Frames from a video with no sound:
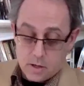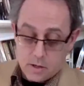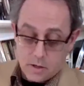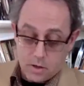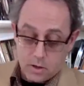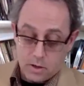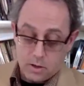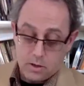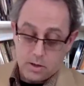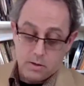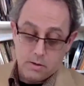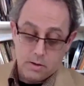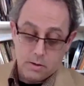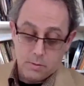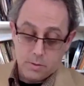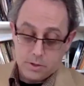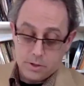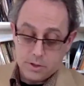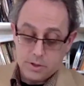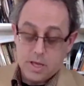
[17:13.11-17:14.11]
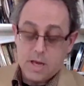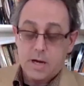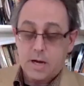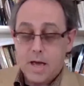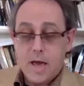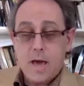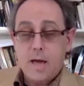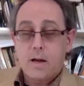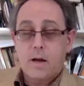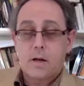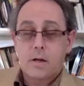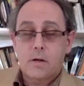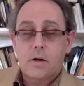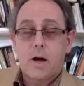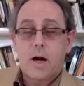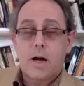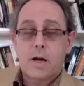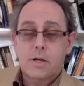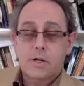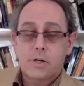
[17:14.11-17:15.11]
corollary, which is that in a head-on
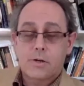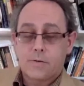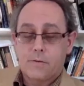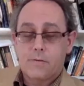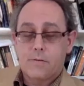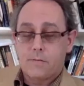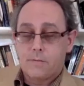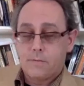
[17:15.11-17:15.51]
clash,